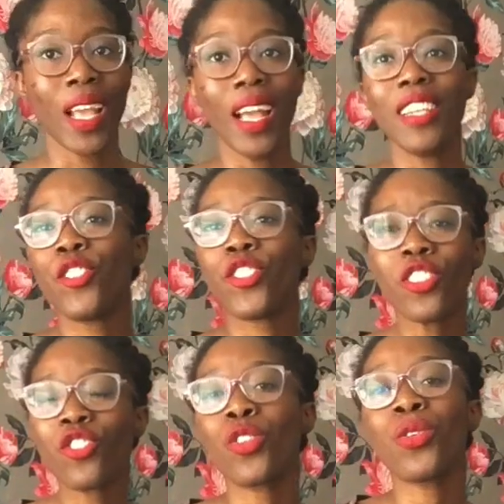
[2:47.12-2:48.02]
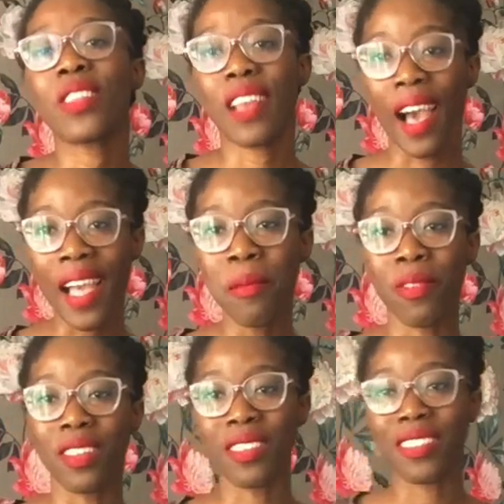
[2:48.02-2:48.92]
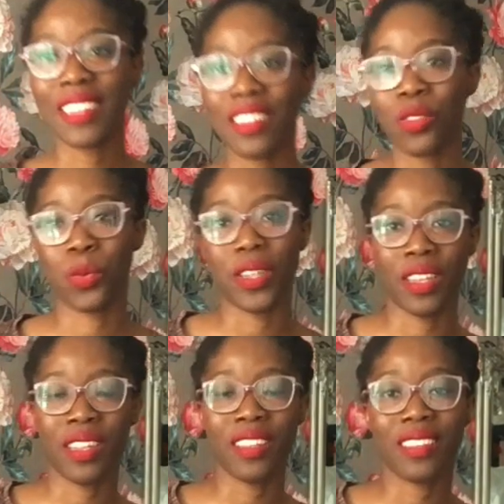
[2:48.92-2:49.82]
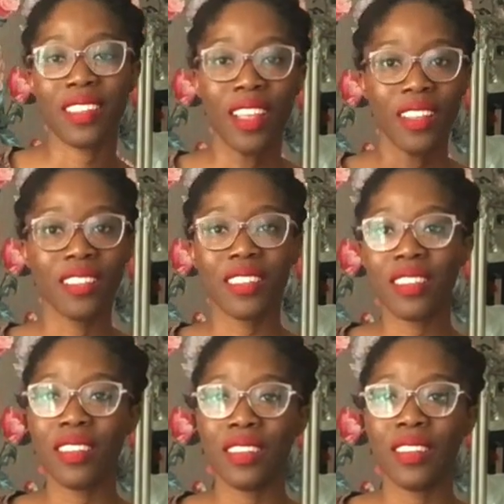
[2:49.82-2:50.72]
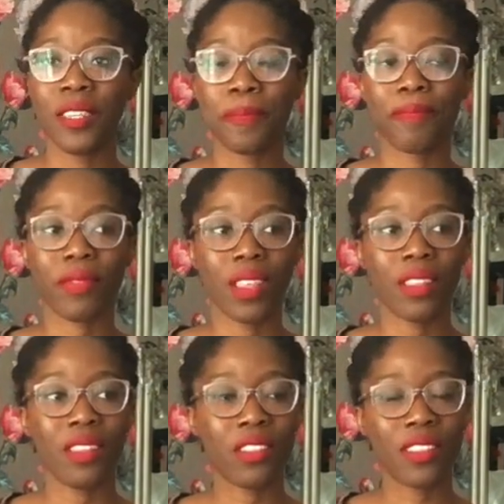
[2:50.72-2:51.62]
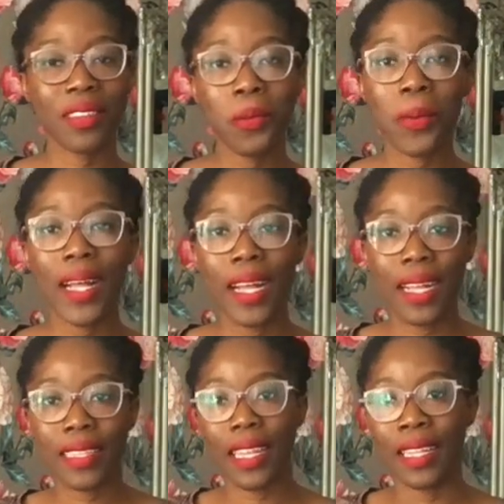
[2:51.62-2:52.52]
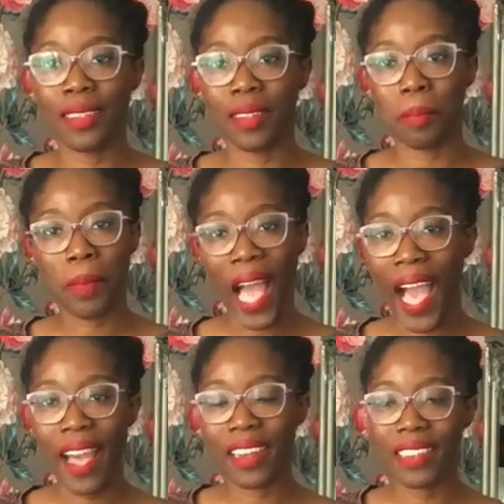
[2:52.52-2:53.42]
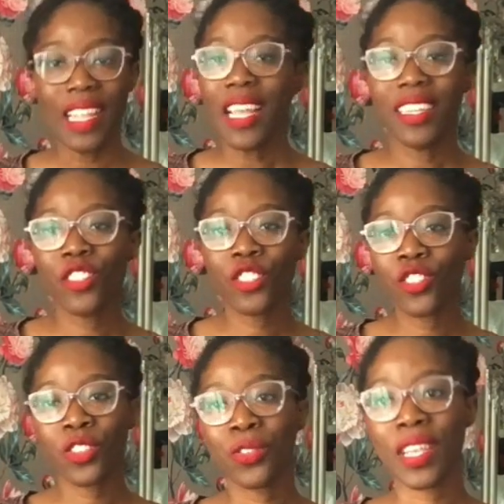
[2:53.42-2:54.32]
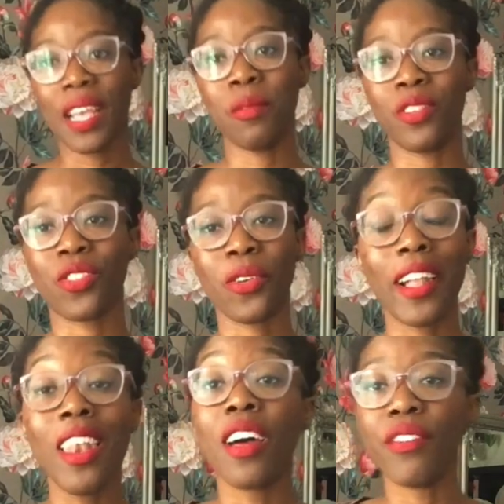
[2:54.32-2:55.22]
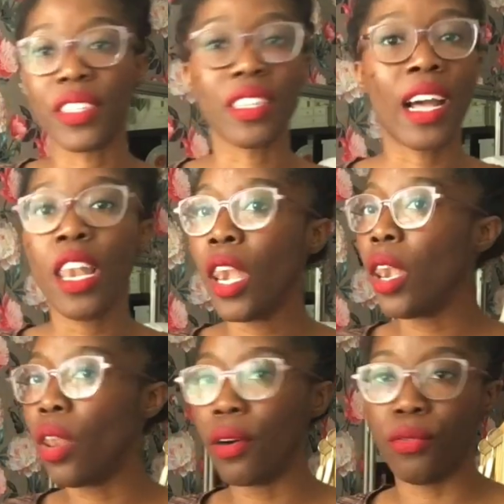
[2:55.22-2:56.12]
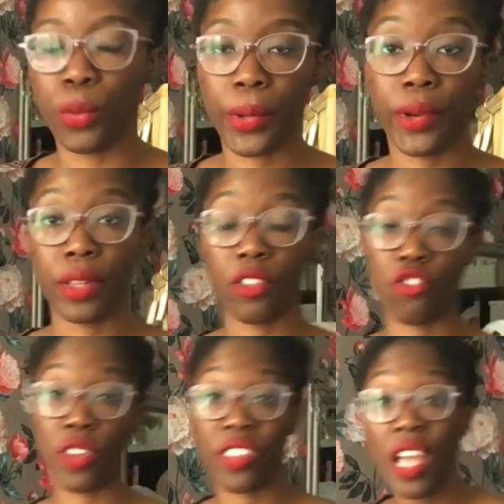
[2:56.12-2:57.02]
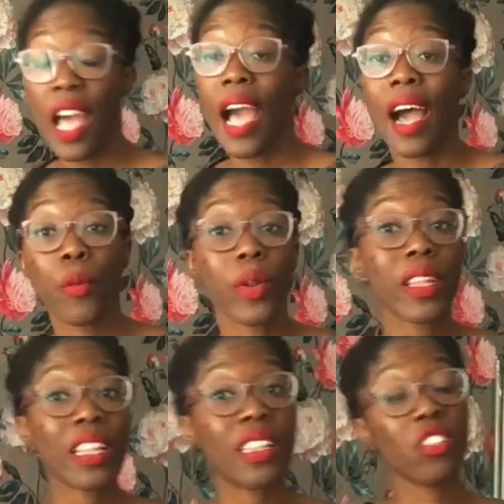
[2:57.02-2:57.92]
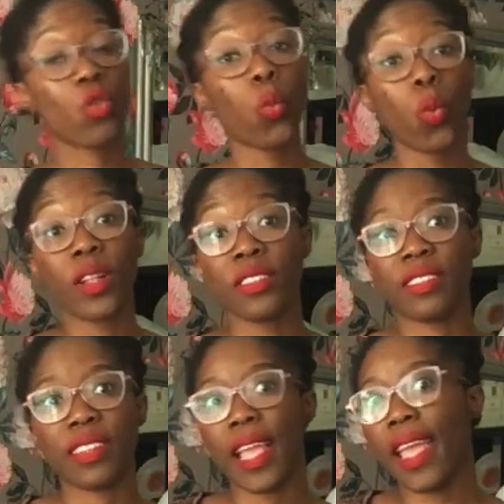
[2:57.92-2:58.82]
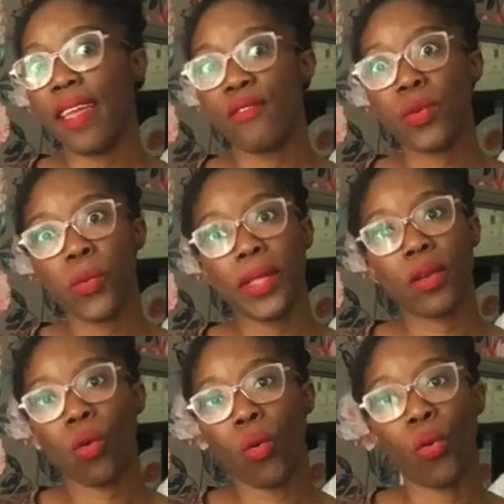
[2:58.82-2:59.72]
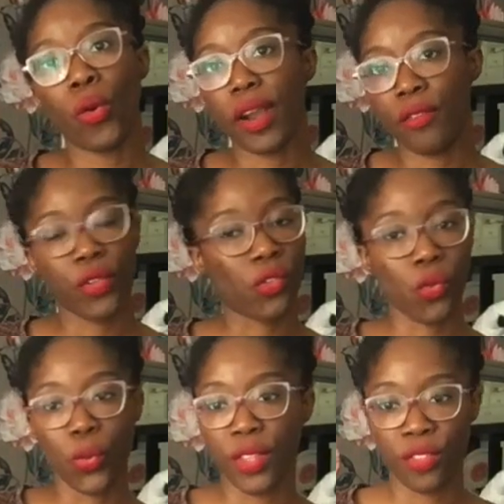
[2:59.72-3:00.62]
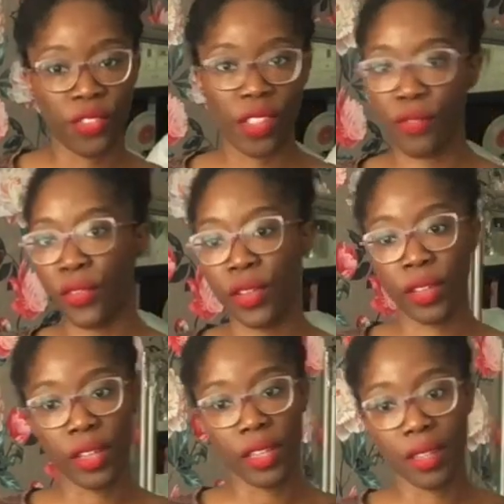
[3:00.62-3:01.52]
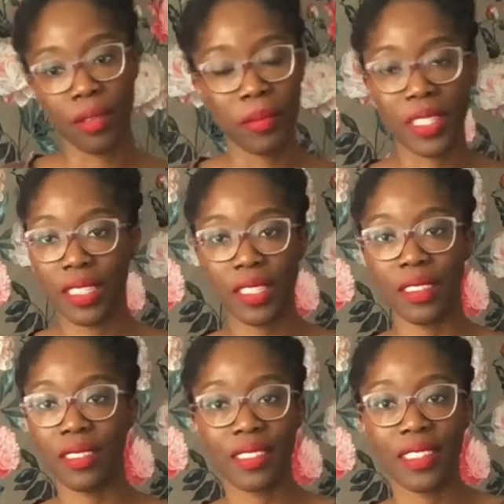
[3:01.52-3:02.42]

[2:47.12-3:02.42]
It's just so timeless. That's what it is. The silhouette and the pattern, it's just so timeless. So I love it. I love wearing this dress. I wear it at least once every week or every 2 weeks, definitely, because